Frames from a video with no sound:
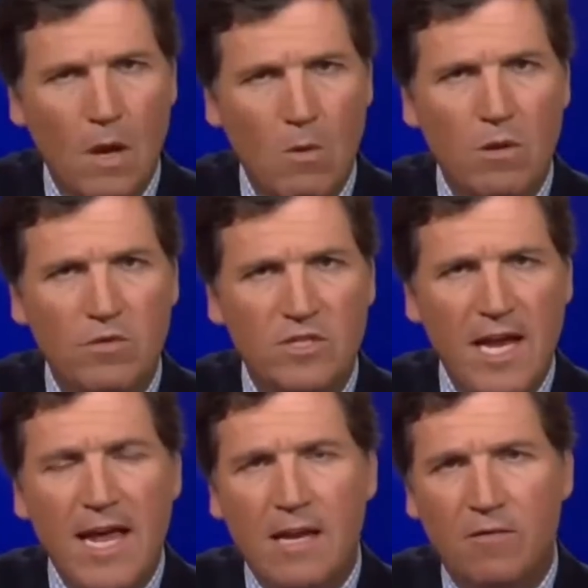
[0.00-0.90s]
And what he was
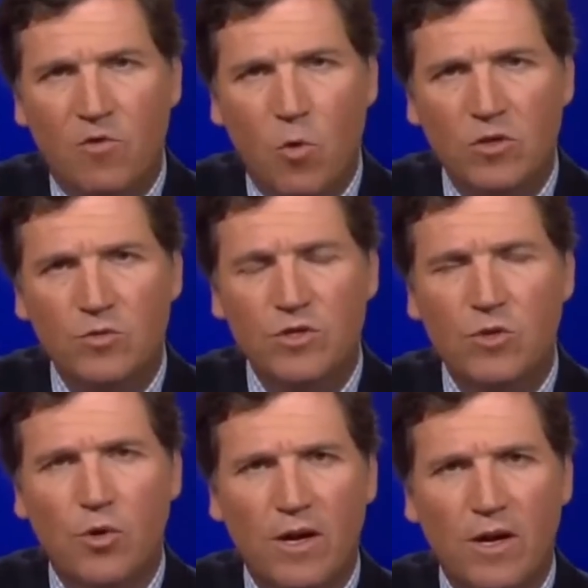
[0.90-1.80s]
saying, of course,
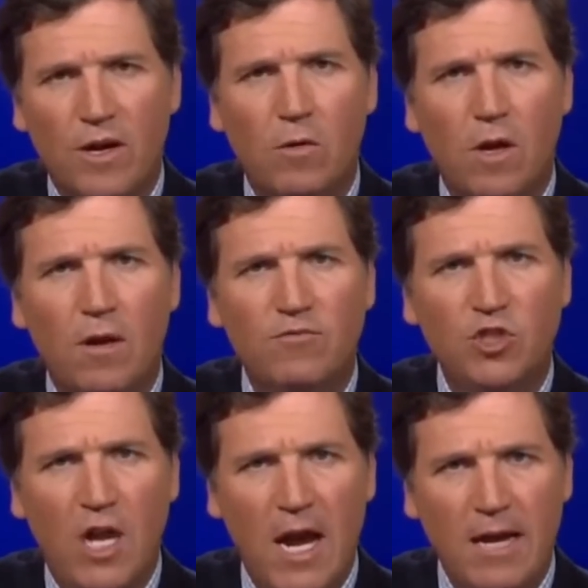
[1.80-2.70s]
was critical of
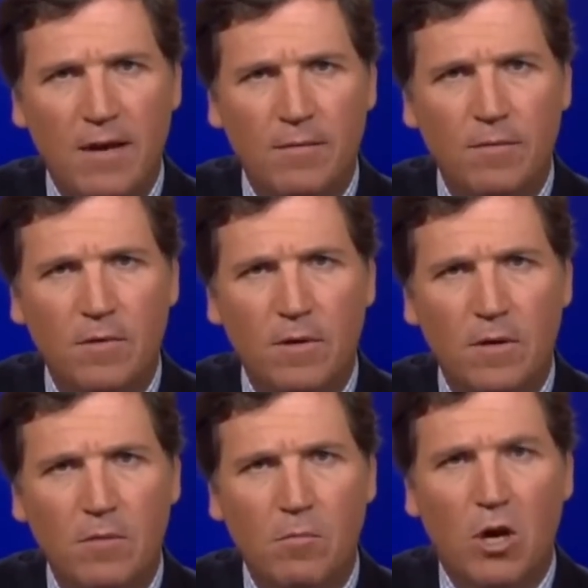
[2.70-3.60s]
China.
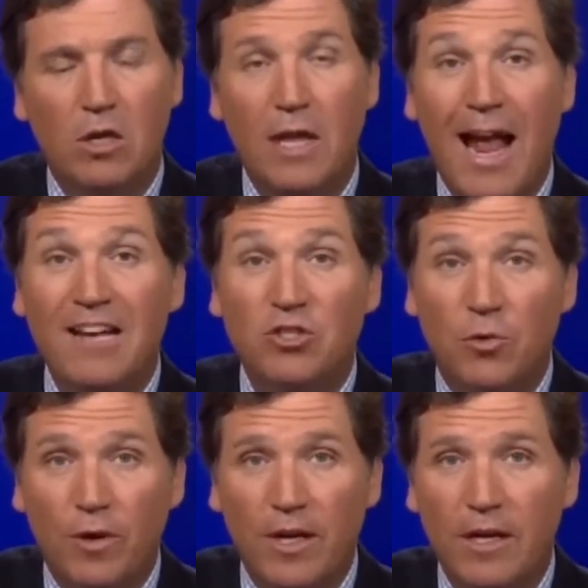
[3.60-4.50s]
Mark
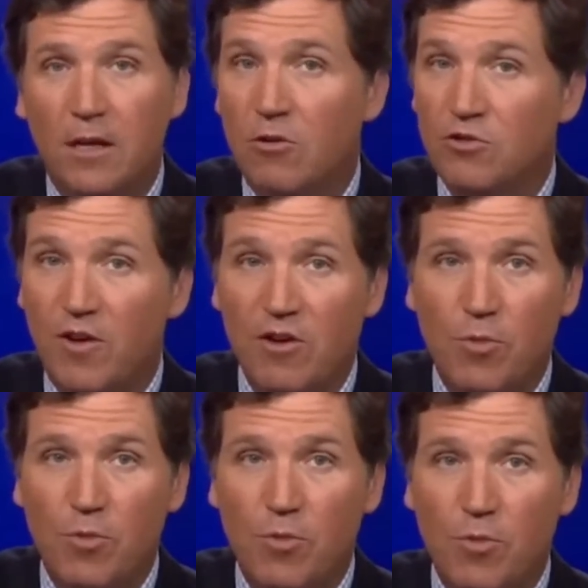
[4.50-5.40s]
Lazary, a close
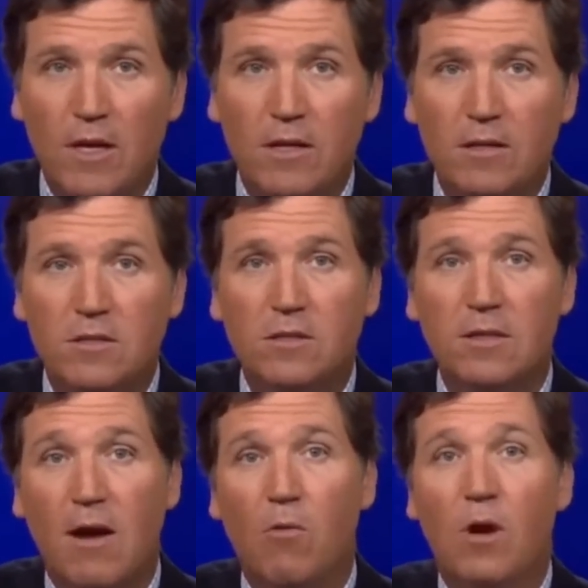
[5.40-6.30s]
friend of Bill Clinton's,
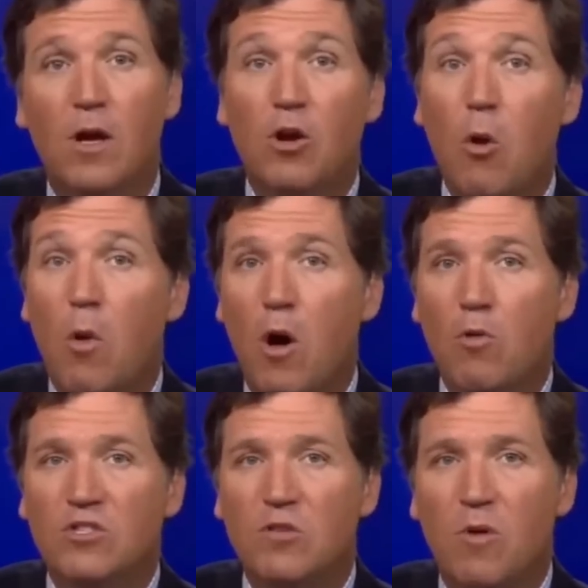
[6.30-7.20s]
now
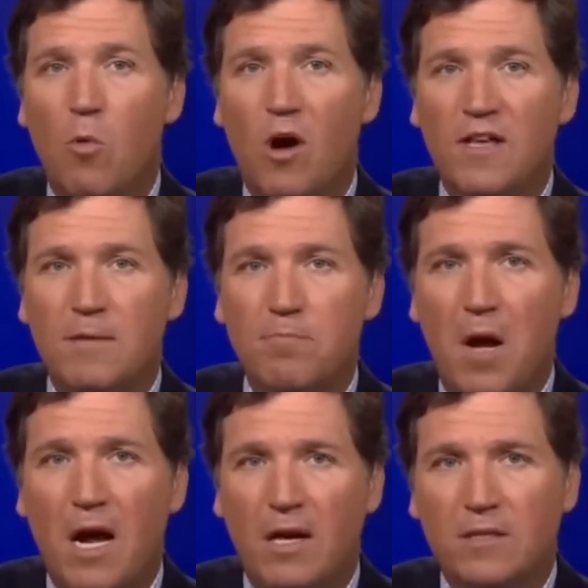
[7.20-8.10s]
co-owns the Milwaukee
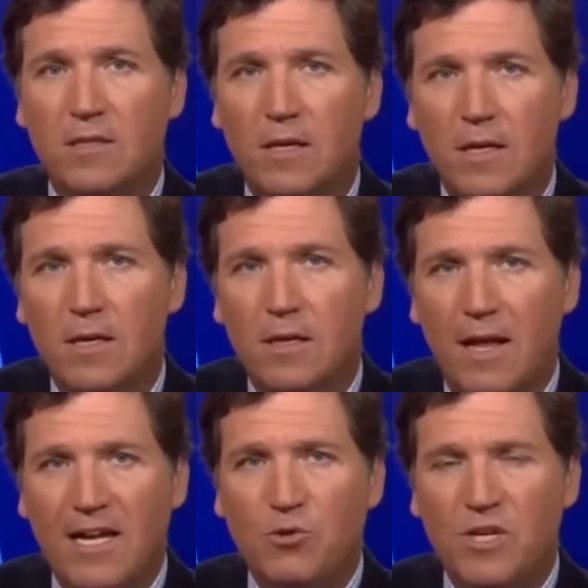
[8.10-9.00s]
Bucks.
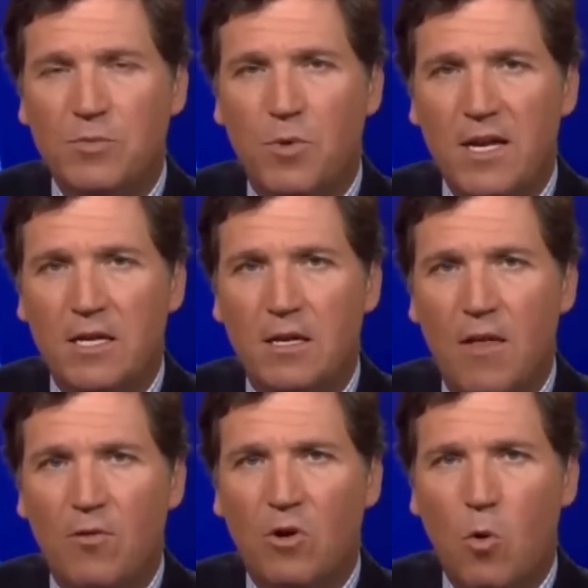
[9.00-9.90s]
Lazary explained in
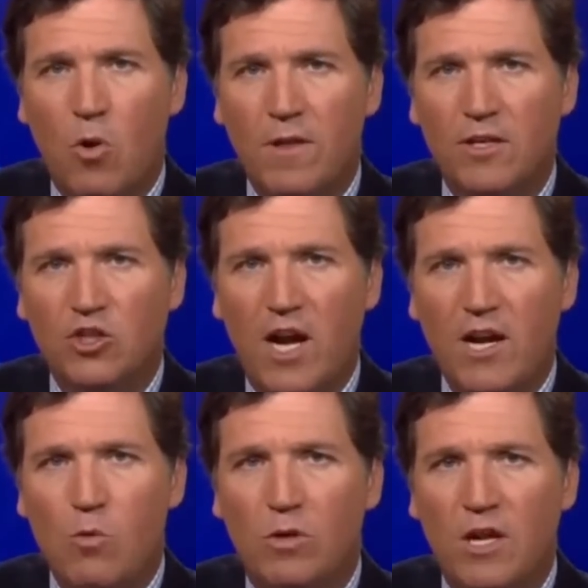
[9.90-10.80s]
another recording that
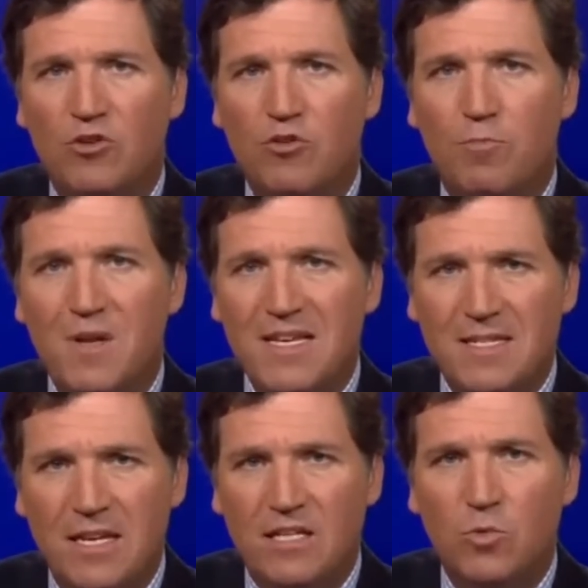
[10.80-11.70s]
China will not do
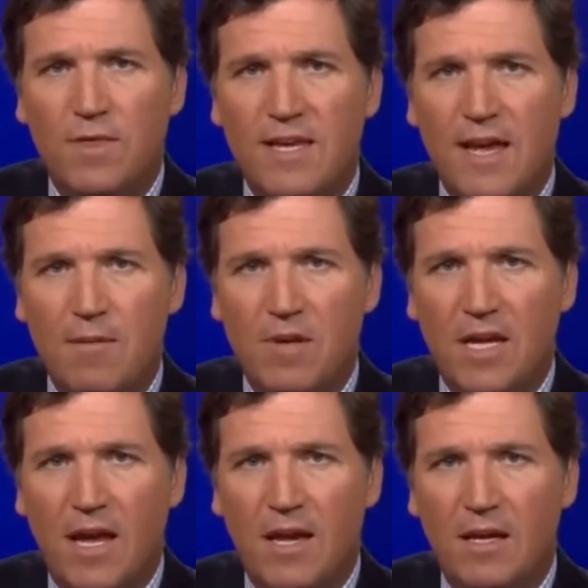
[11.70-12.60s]
business with the
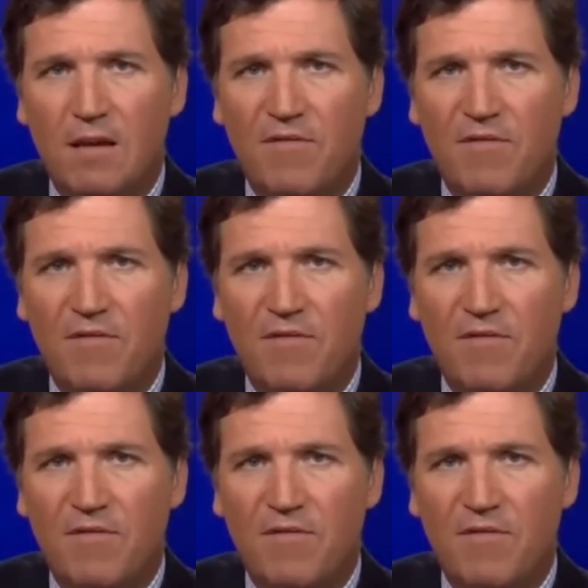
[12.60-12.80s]
NBA